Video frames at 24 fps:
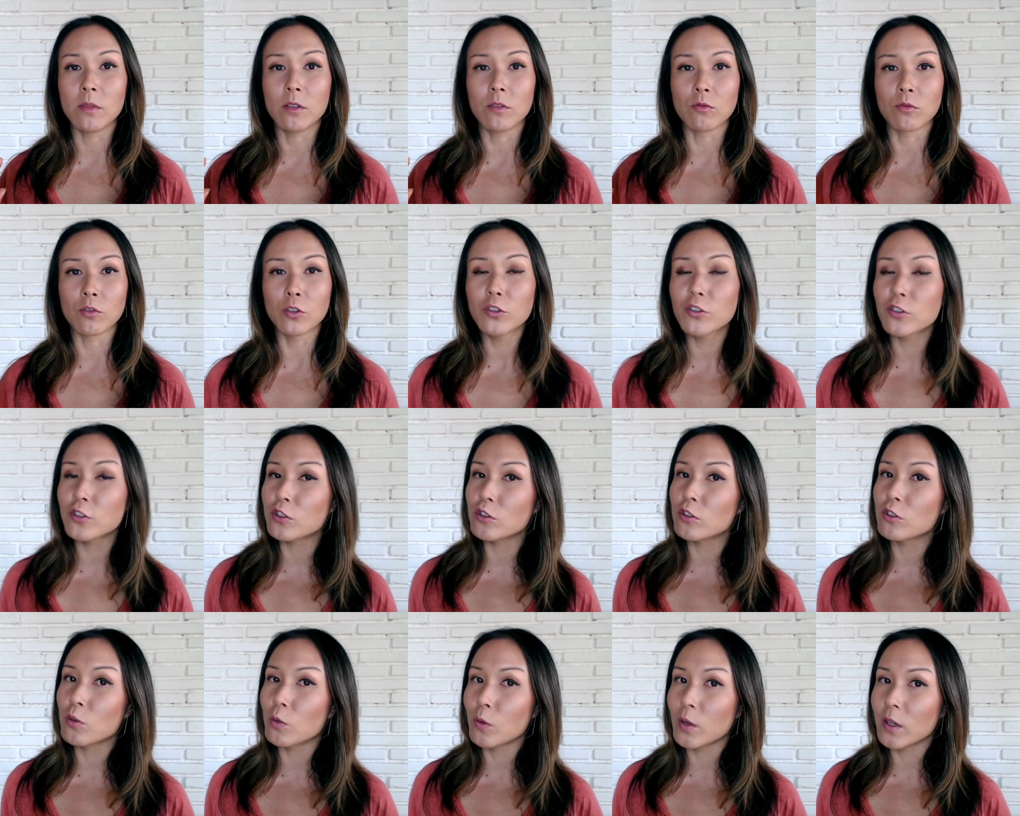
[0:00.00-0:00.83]

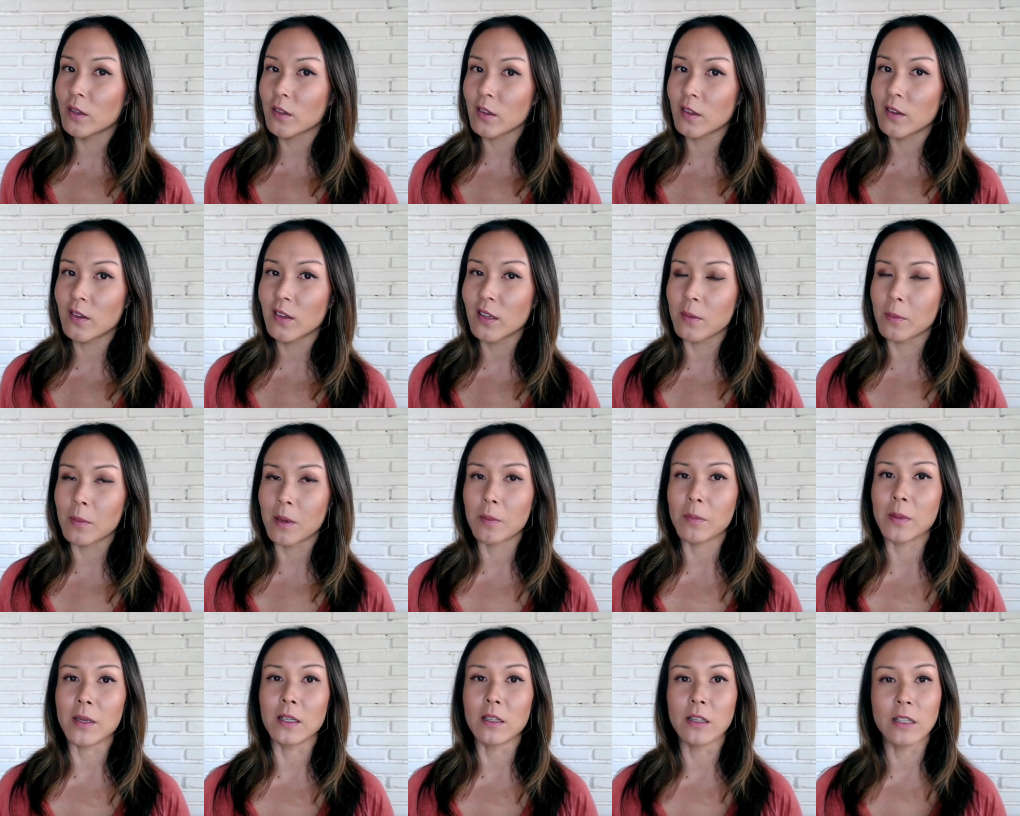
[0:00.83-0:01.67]
rooster noises that might
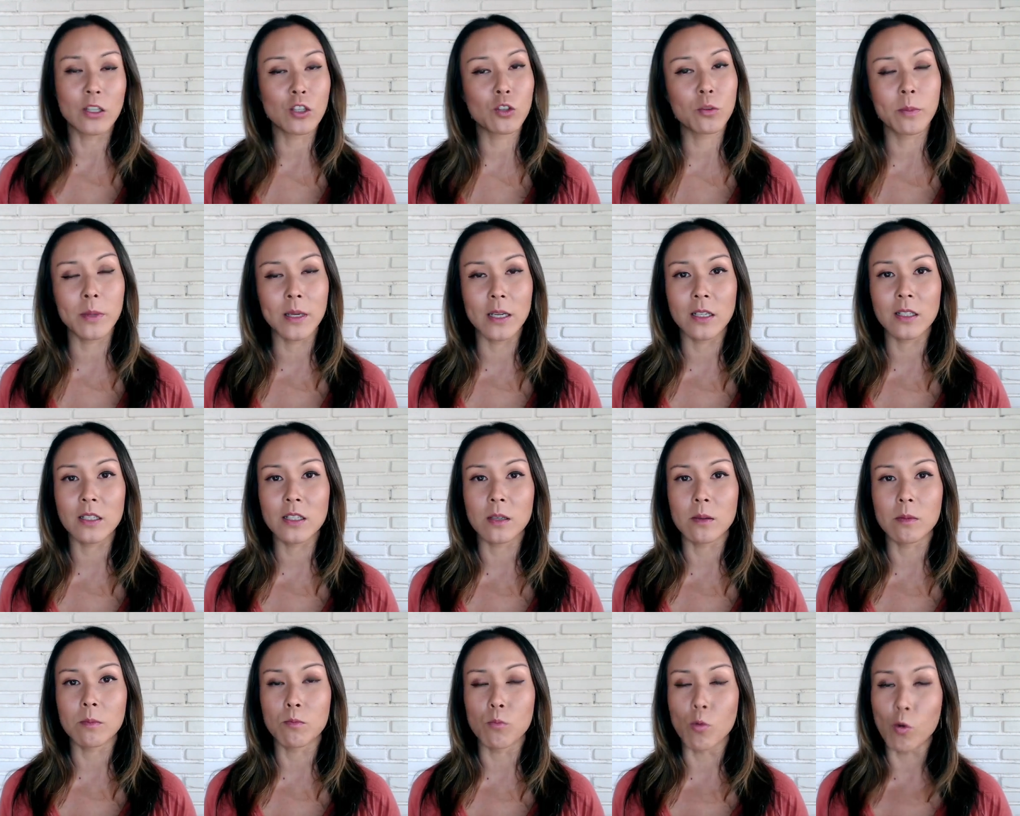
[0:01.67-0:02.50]
be a little bit
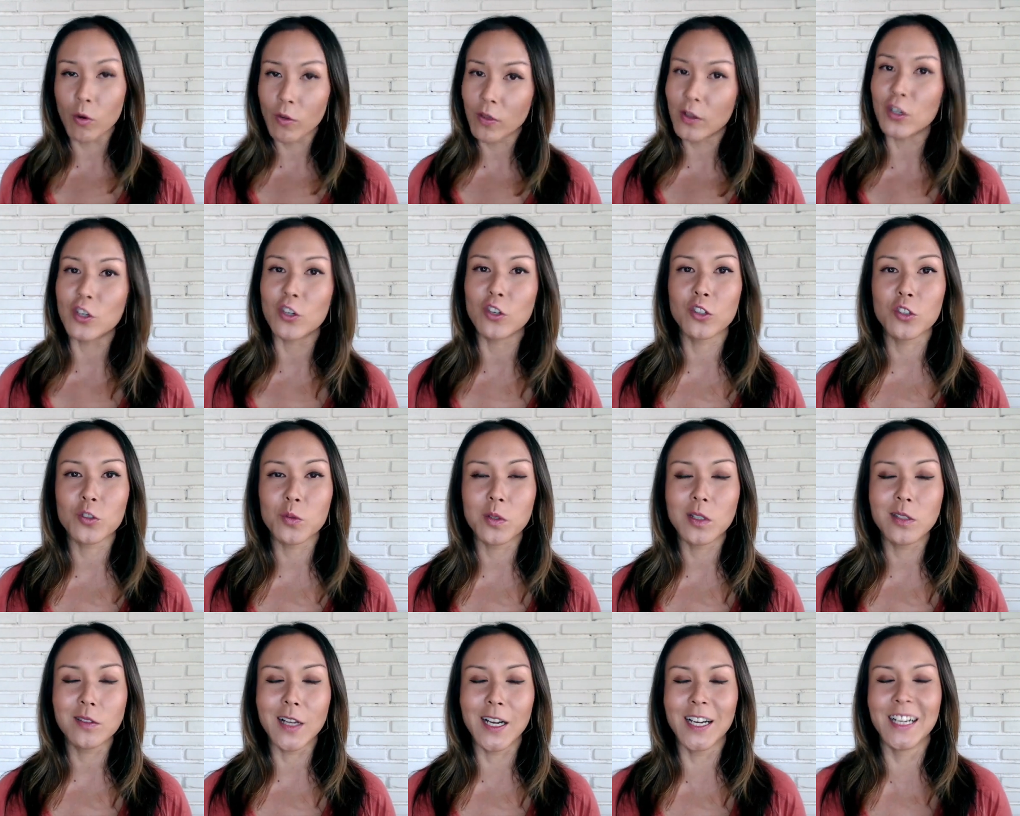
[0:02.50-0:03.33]
more than usual.